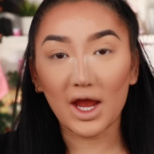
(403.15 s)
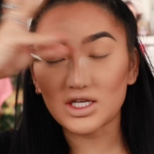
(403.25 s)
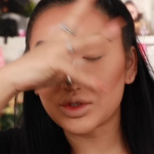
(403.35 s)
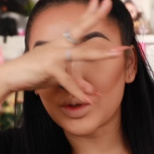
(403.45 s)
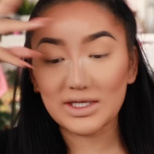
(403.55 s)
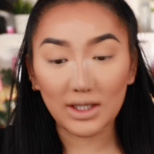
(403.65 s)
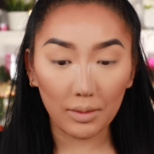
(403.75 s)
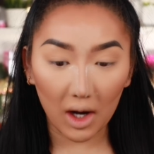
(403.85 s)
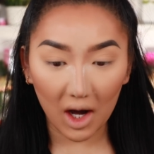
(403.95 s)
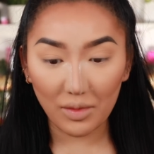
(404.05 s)
I just quickly done
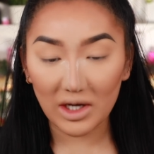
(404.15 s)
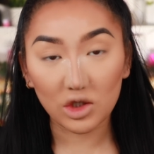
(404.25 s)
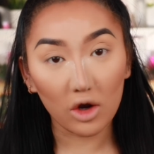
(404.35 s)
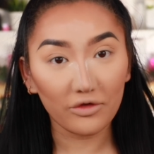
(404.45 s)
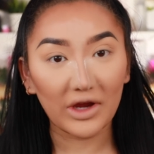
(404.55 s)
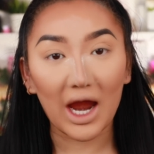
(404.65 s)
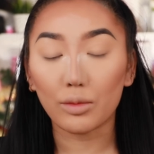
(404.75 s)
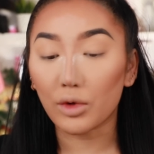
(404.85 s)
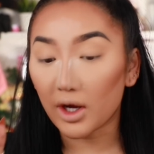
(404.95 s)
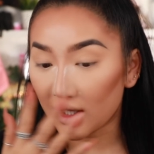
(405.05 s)
my eyebrows off
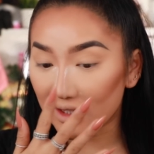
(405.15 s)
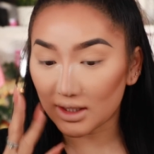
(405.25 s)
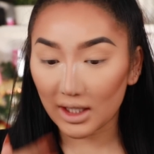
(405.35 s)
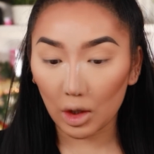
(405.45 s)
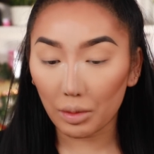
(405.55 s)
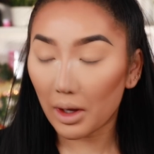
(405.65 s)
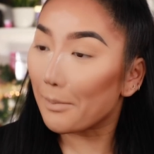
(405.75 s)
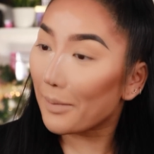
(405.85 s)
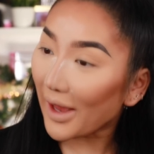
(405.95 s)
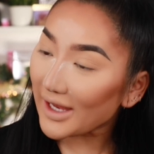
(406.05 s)
camera and I've done a little bit of
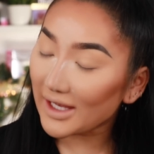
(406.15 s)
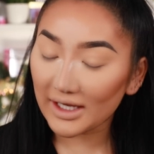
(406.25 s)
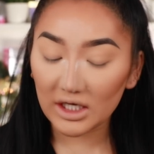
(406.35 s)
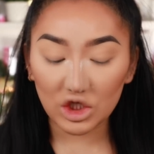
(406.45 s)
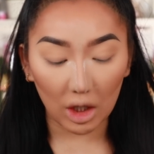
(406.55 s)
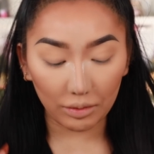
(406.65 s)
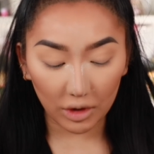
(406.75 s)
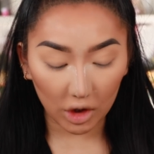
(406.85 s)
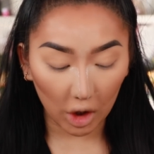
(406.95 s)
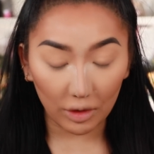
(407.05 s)
bakage. I'm
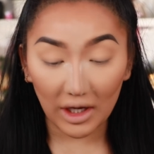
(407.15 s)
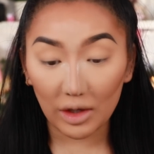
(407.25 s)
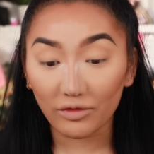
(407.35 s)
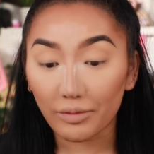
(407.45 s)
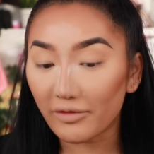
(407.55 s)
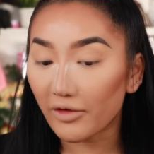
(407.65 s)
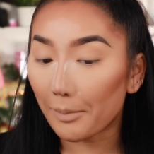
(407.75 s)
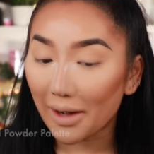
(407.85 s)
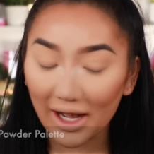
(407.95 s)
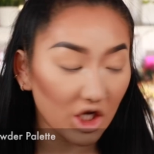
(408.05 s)
going to go in with a bit of a
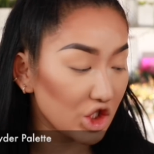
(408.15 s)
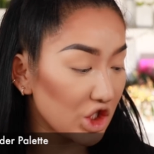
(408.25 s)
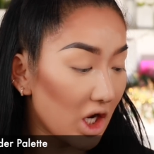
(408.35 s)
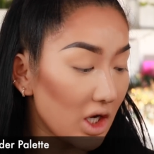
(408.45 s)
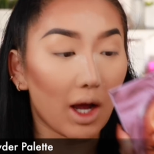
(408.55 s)
blusher.